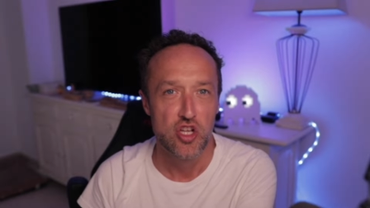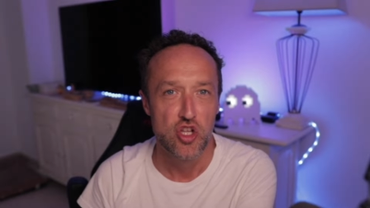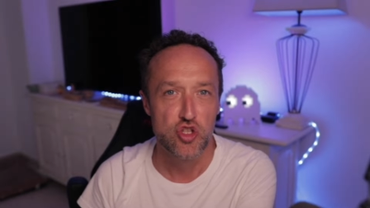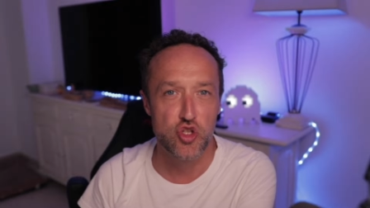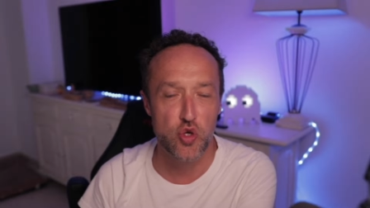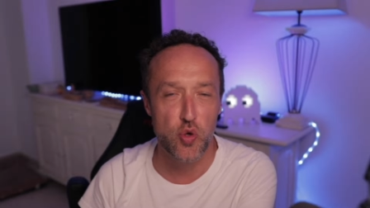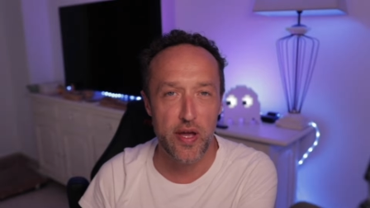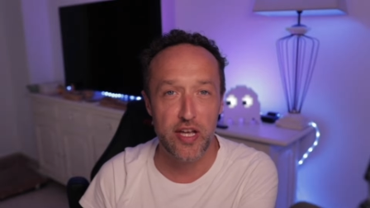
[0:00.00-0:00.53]

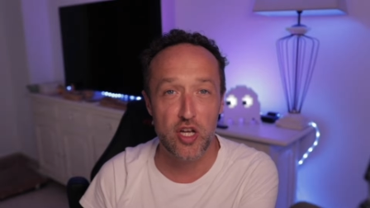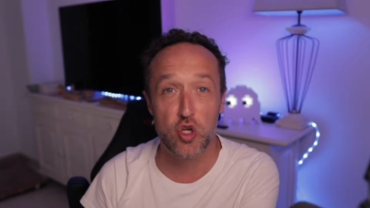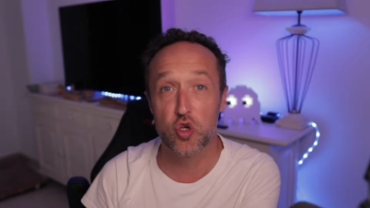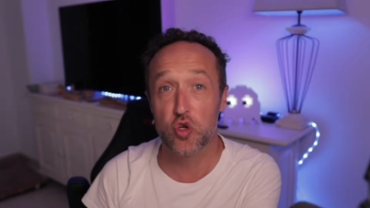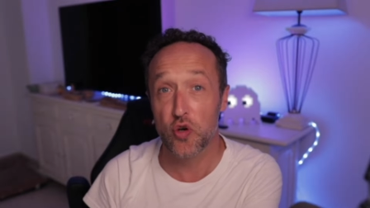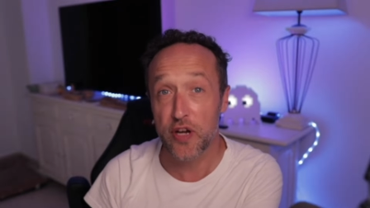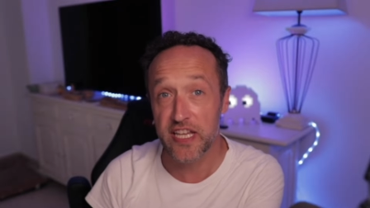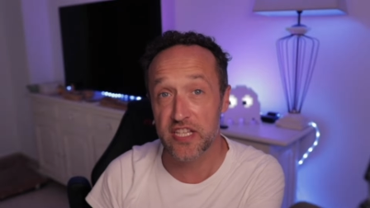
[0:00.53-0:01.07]
to
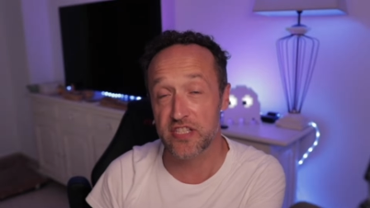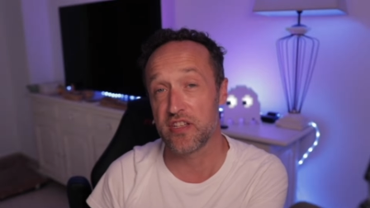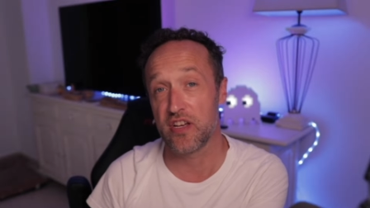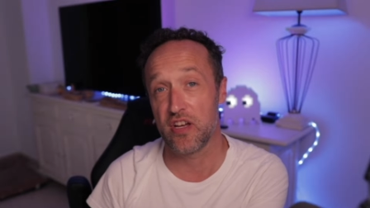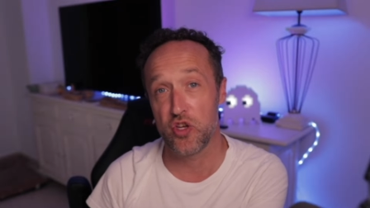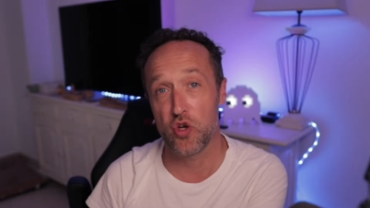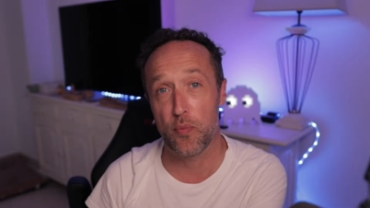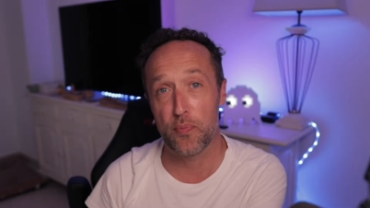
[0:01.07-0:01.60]
increase
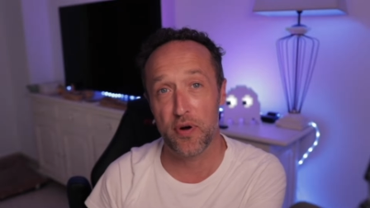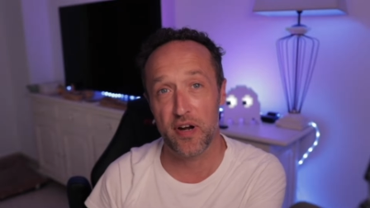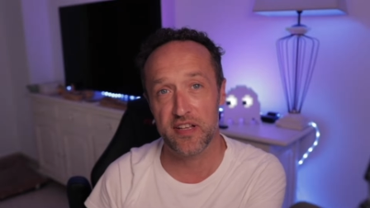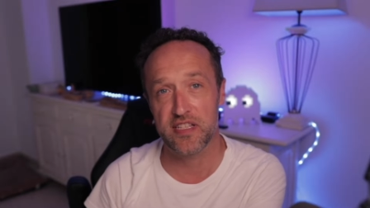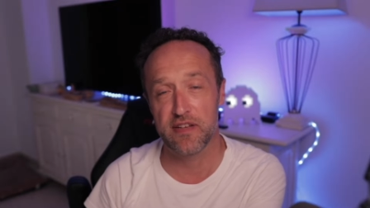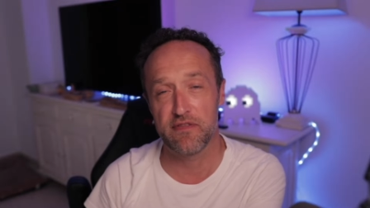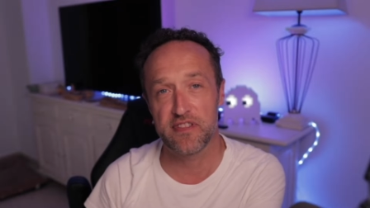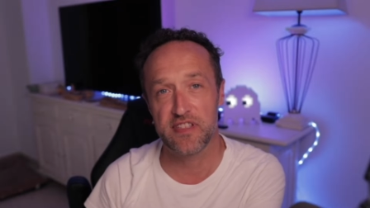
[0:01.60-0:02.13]
your
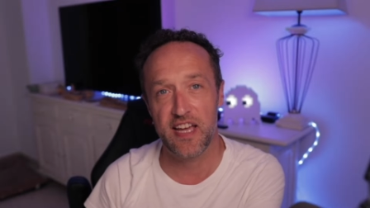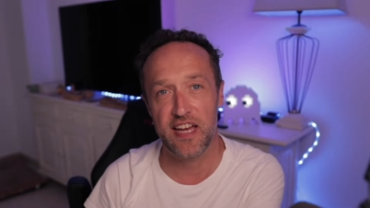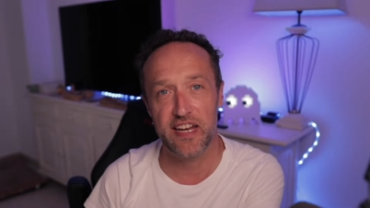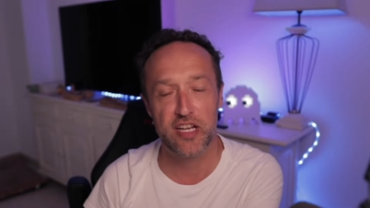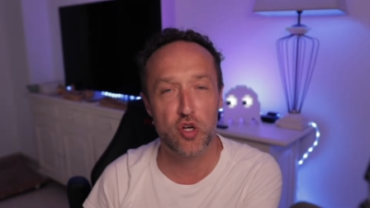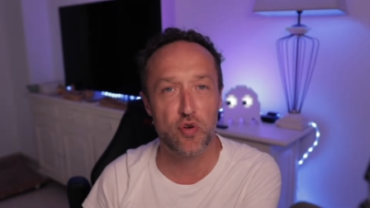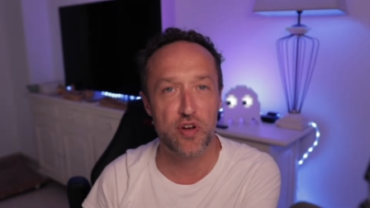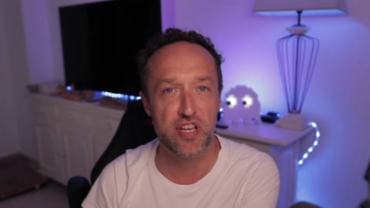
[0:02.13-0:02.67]
productivity and
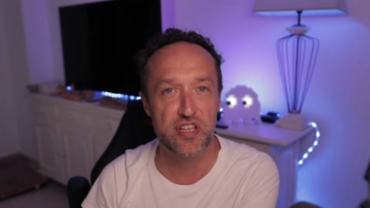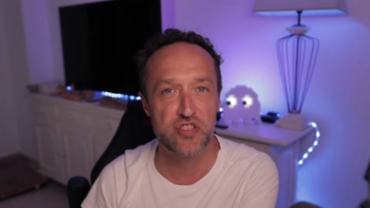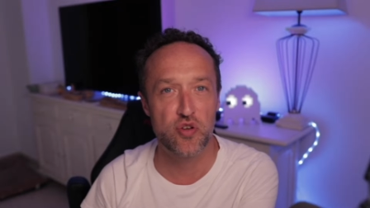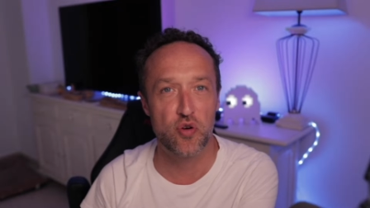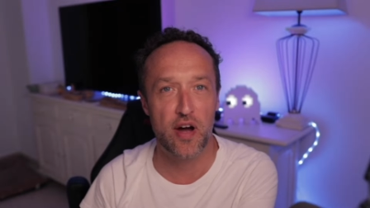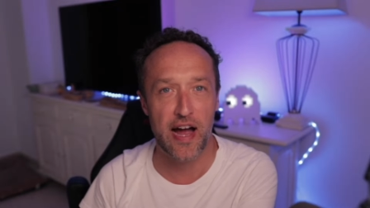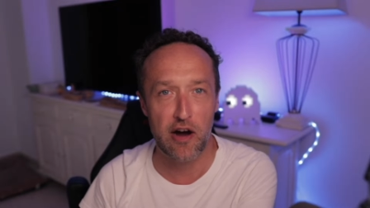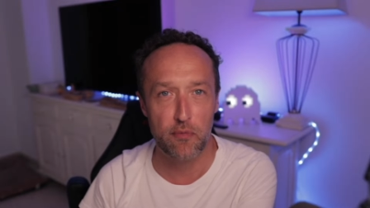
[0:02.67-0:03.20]
increase
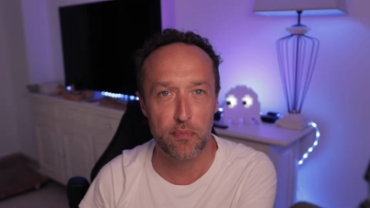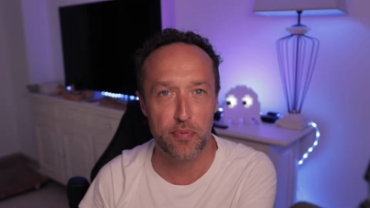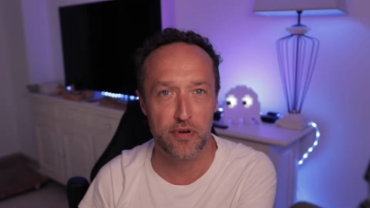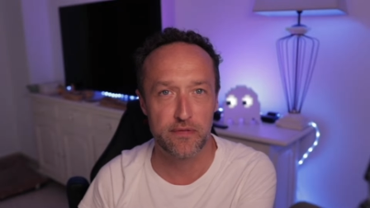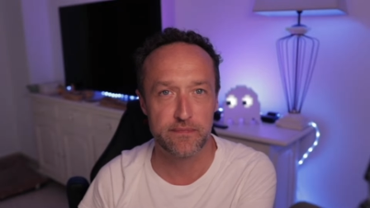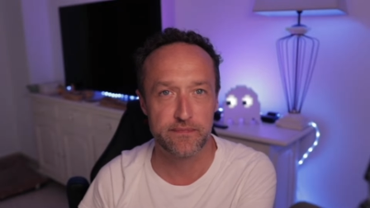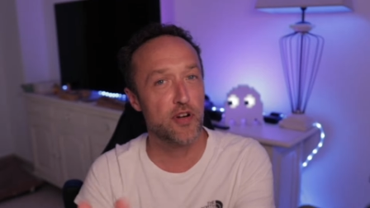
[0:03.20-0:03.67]
your output.